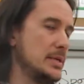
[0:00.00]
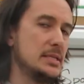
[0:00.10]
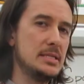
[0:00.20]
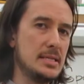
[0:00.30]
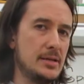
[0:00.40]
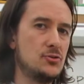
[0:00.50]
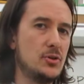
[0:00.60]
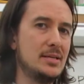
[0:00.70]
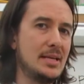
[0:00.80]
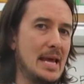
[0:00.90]
means
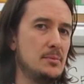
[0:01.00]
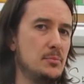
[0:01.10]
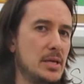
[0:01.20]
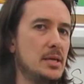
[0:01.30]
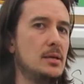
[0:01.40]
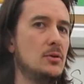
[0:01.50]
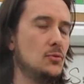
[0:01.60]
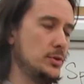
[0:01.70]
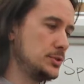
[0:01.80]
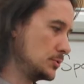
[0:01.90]
nitrate can be
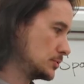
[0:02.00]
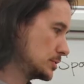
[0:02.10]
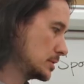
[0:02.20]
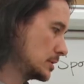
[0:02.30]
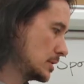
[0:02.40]
reduced.